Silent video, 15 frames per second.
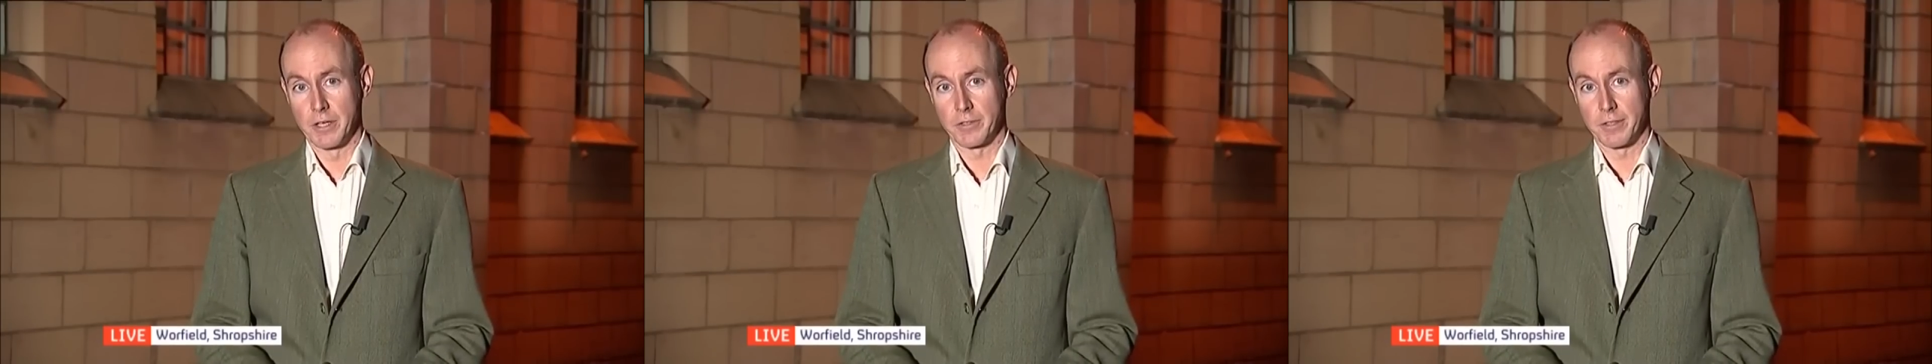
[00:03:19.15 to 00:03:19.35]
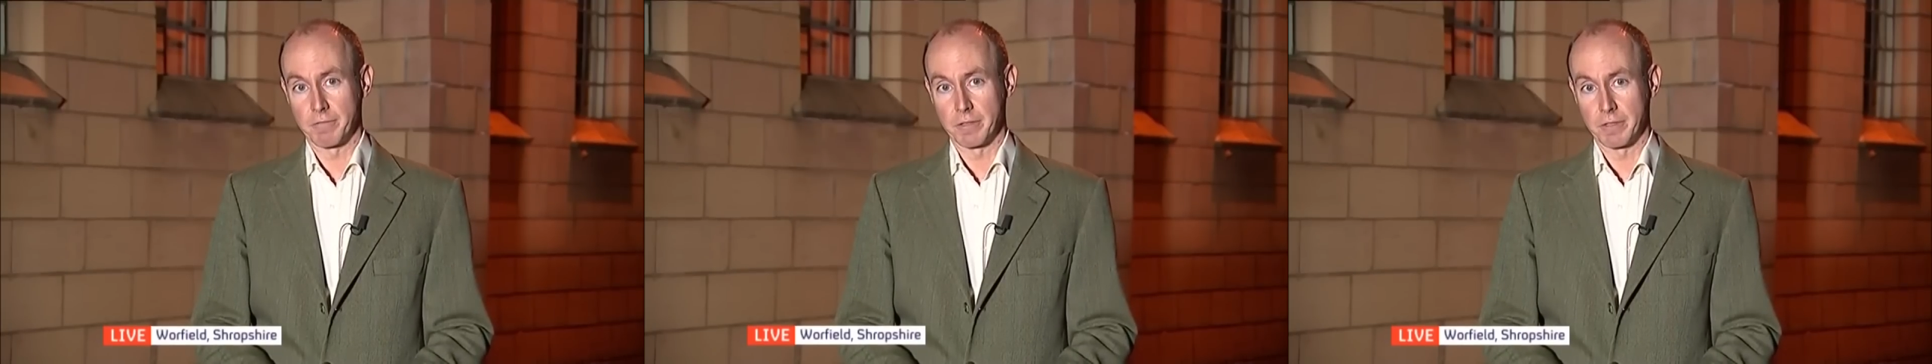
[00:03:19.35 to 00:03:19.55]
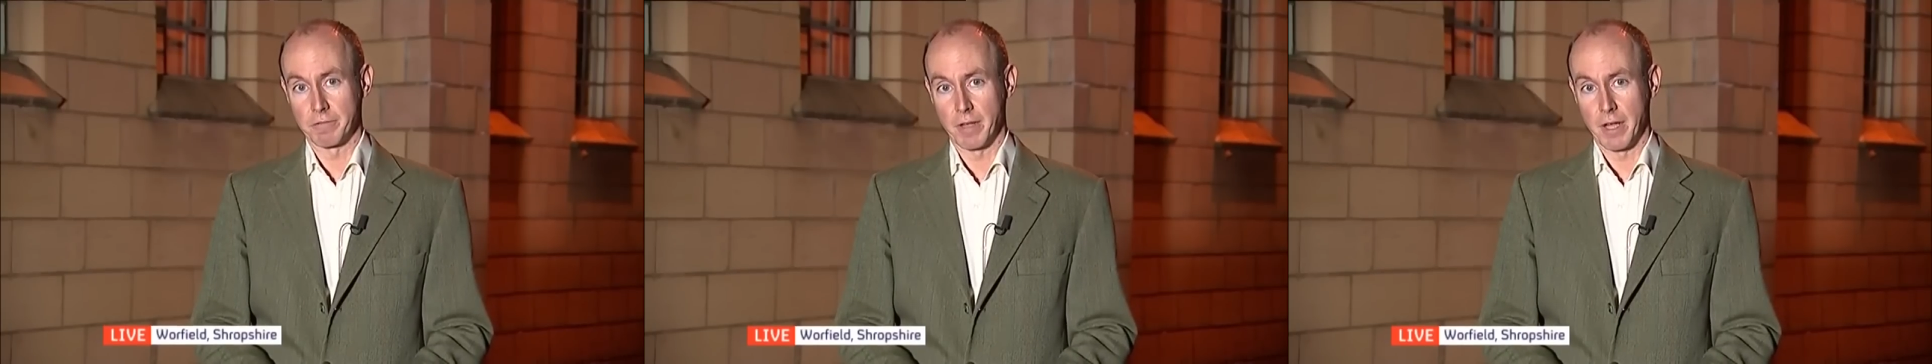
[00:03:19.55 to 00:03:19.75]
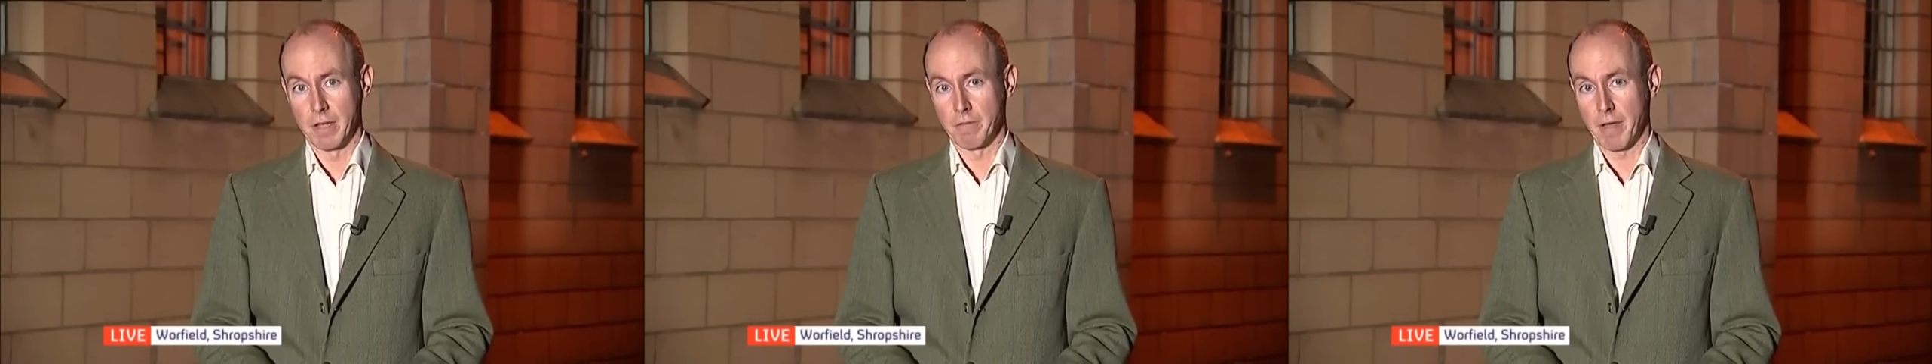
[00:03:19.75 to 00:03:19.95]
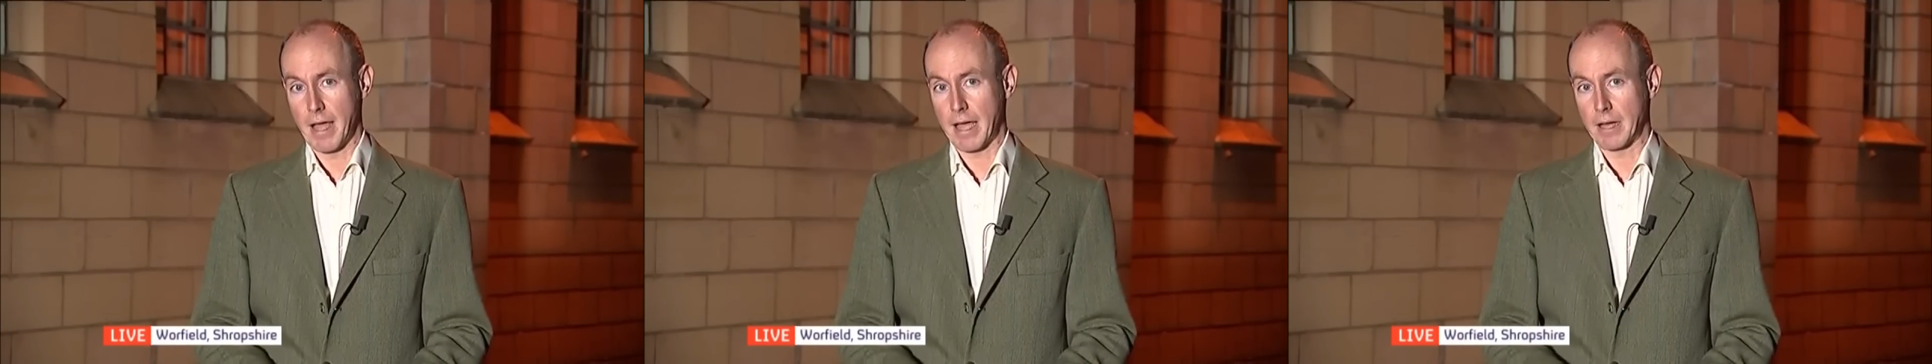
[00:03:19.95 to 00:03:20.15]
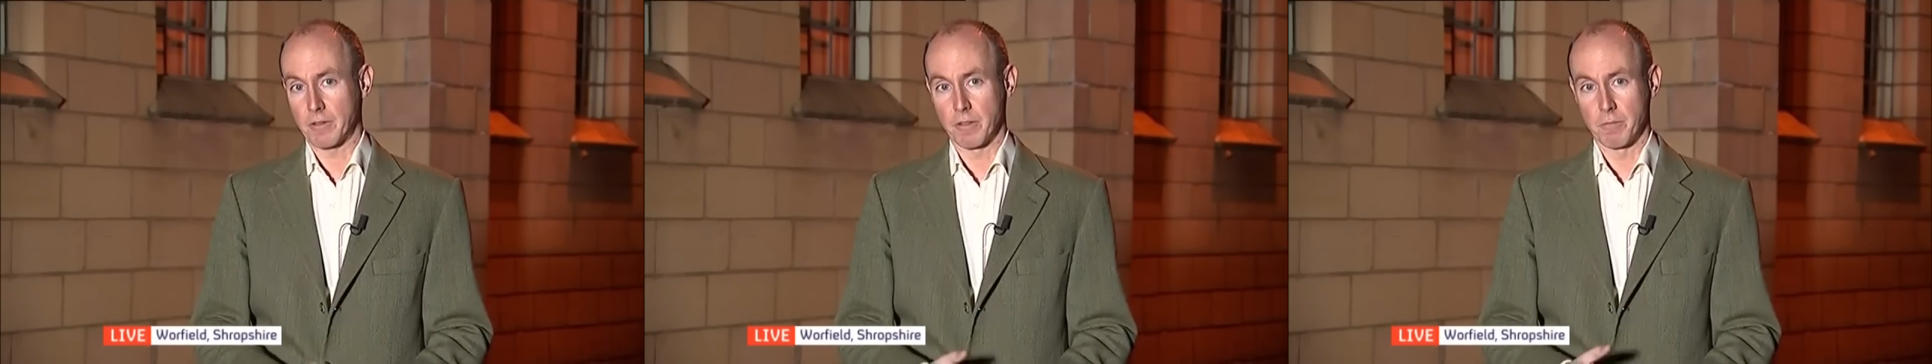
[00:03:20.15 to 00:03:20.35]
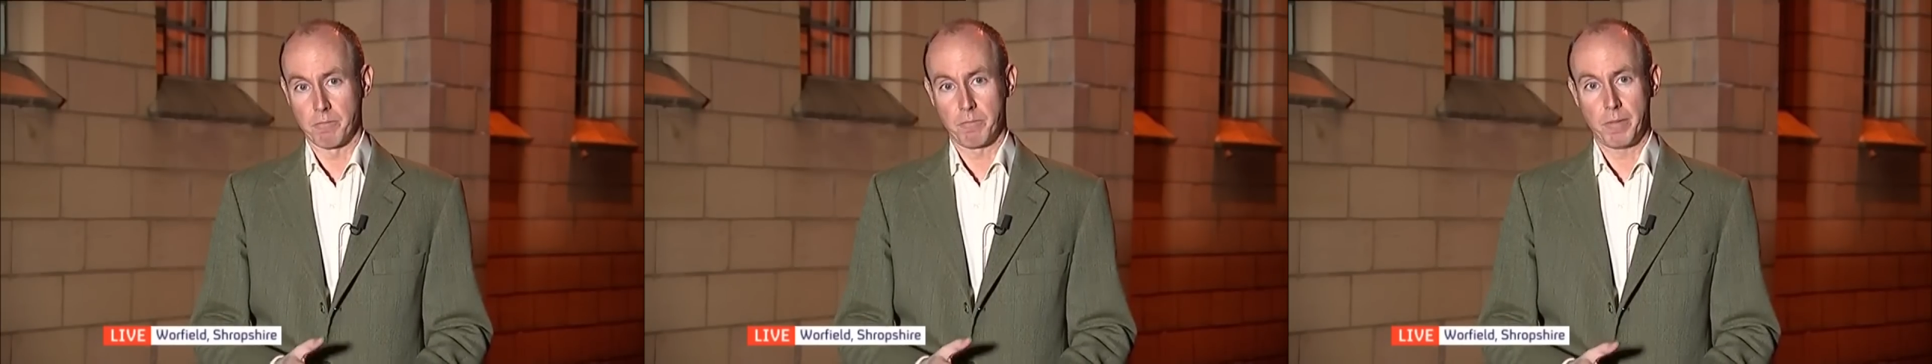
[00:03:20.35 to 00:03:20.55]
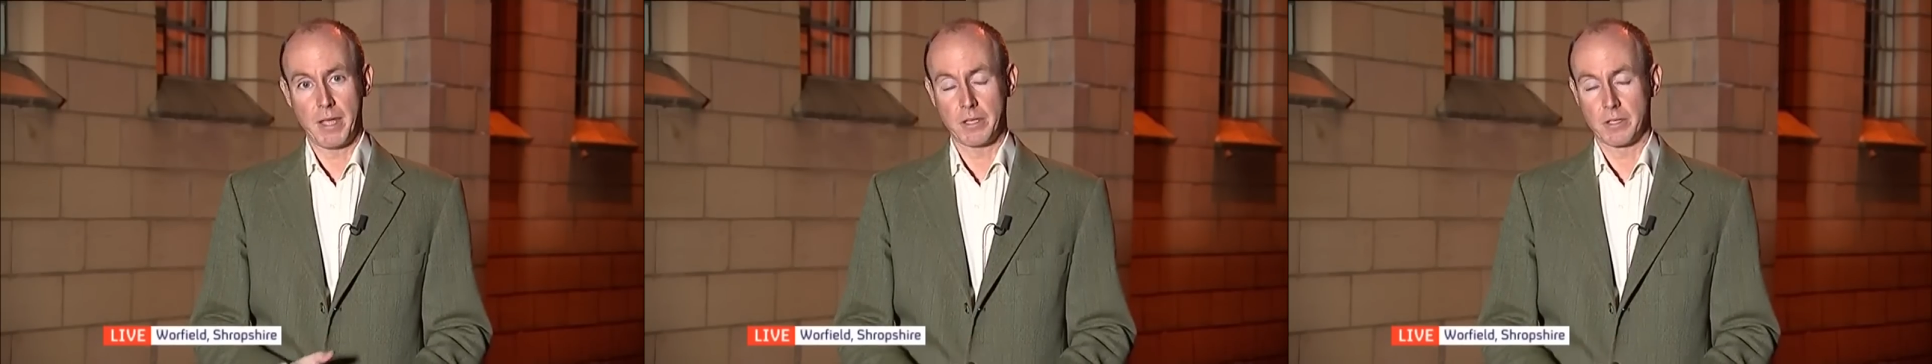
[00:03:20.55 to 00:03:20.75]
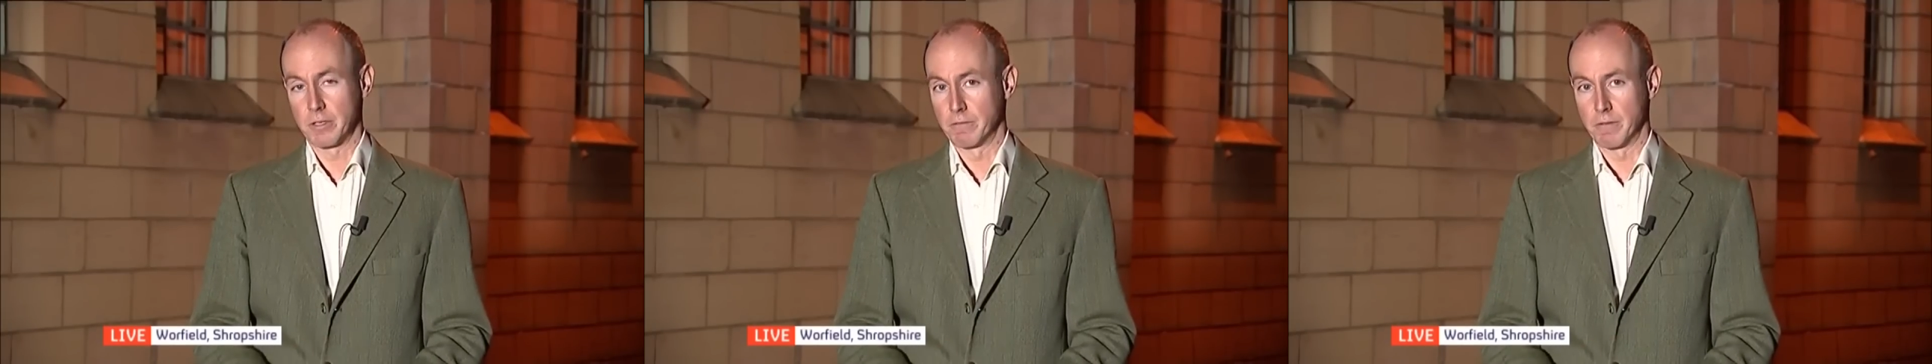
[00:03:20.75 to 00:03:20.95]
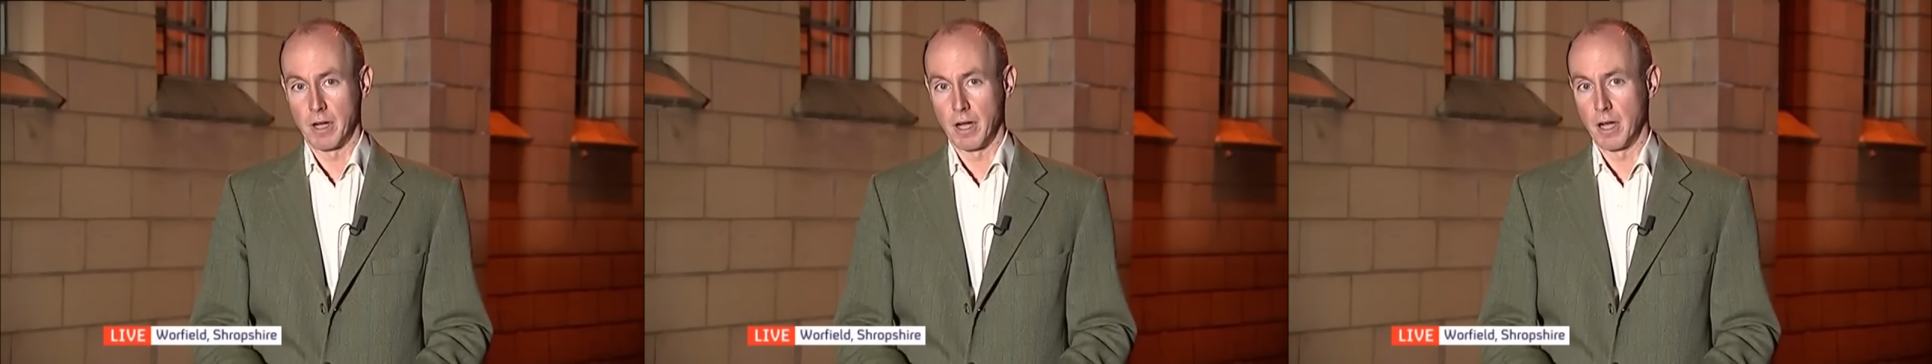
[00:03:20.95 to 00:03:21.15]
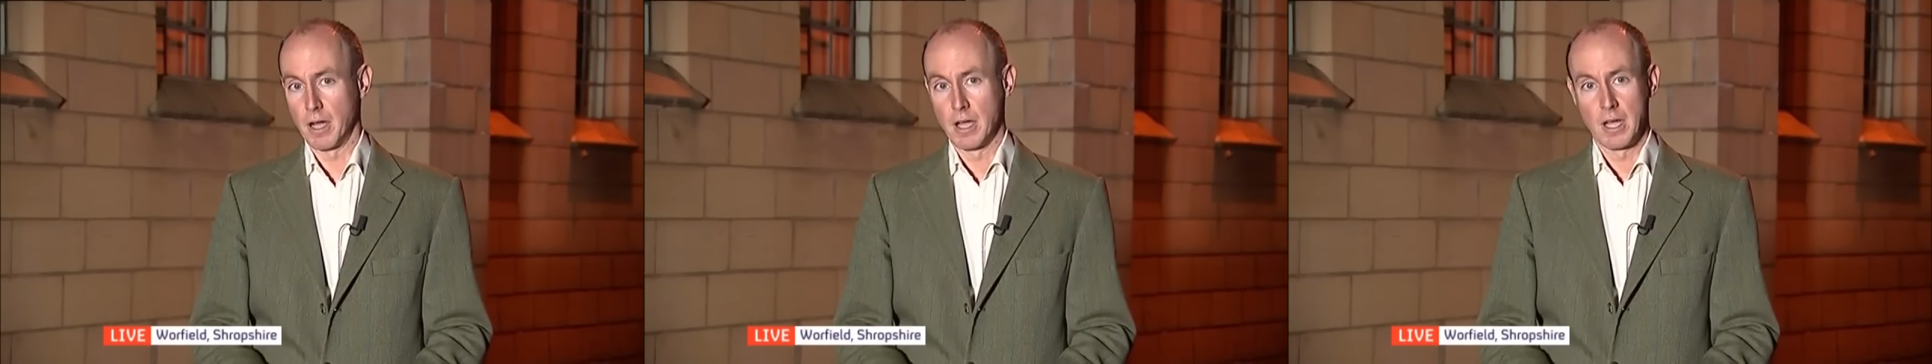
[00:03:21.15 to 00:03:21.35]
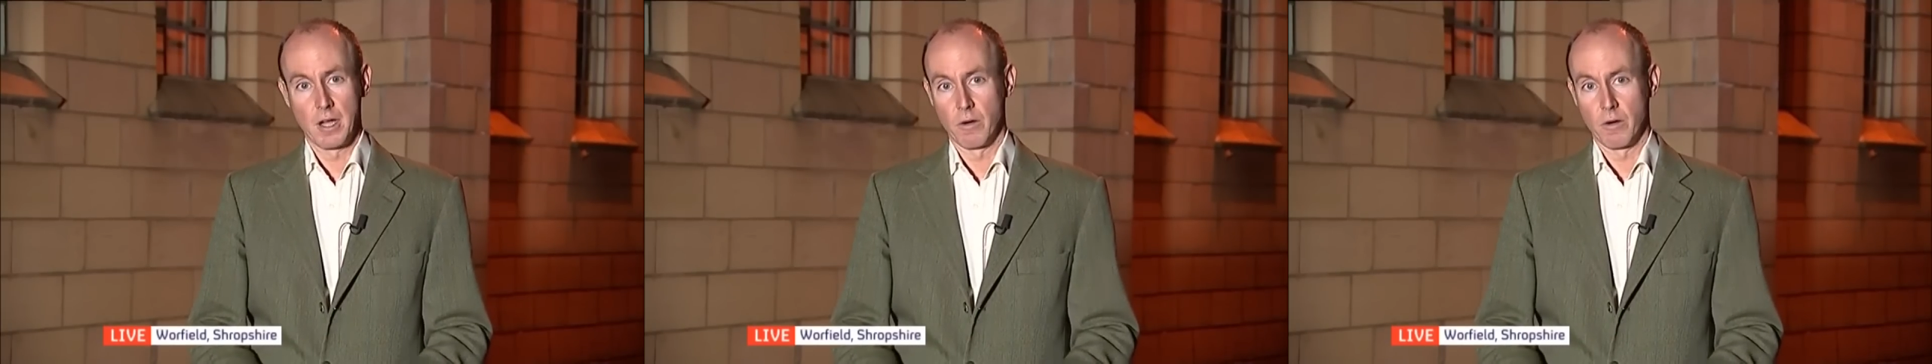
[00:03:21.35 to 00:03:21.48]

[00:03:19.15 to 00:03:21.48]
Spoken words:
in 75 at the pit of our